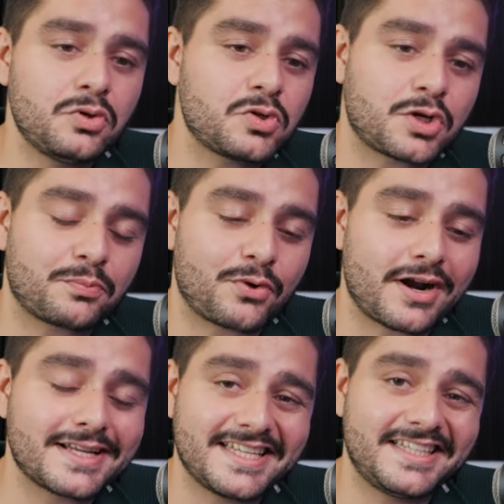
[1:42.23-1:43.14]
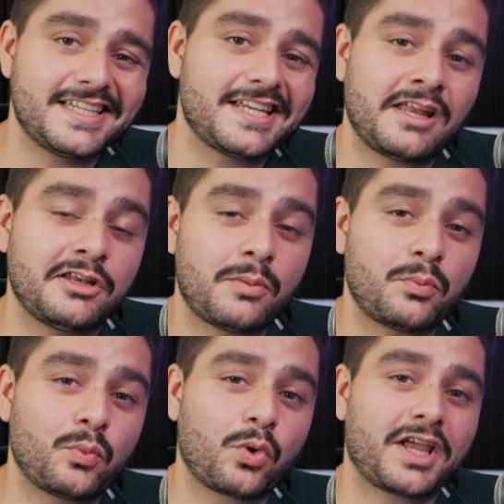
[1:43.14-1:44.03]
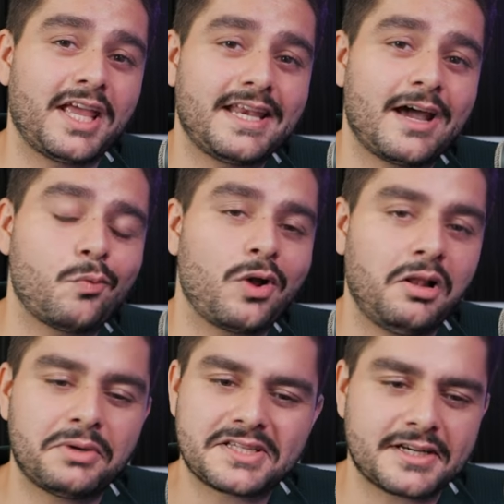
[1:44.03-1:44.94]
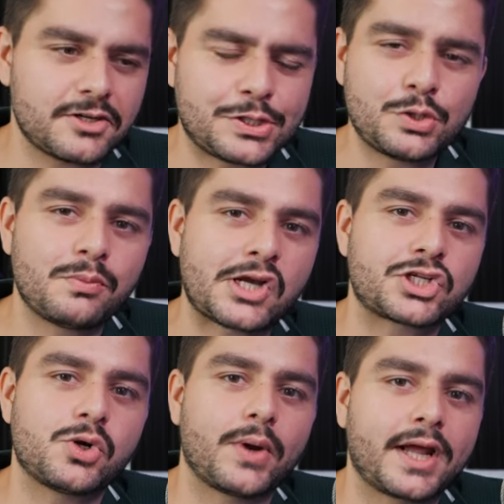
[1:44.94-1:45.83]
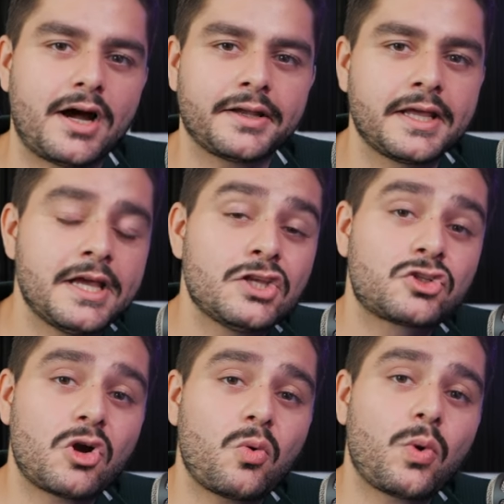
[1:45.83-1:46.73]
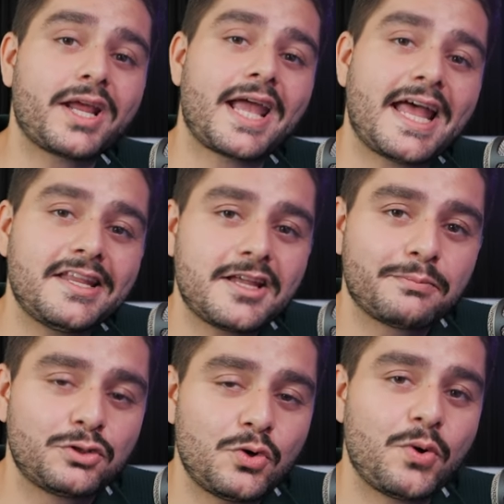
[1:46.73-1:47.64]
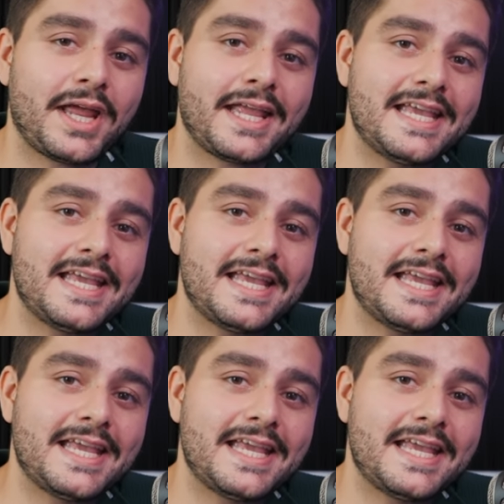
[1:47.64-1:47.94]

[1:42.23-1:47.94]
to no surprise, it didn't end up working that well because there is too much going on. So what I ended up doing